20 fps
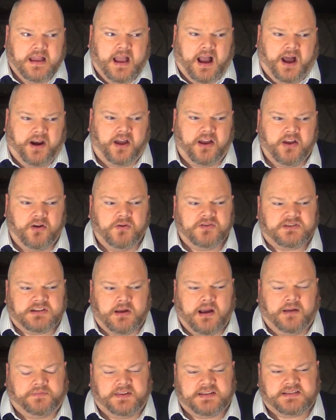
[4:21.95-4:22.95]
And I also
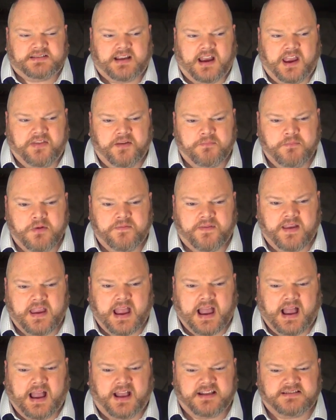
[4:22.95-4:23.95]
have to say, the movie
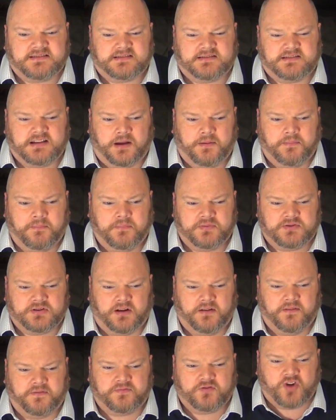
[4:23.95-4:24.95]
has some sort
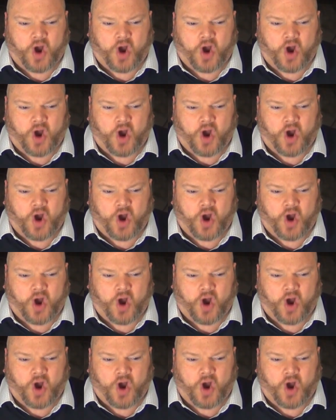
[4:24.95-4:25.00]
of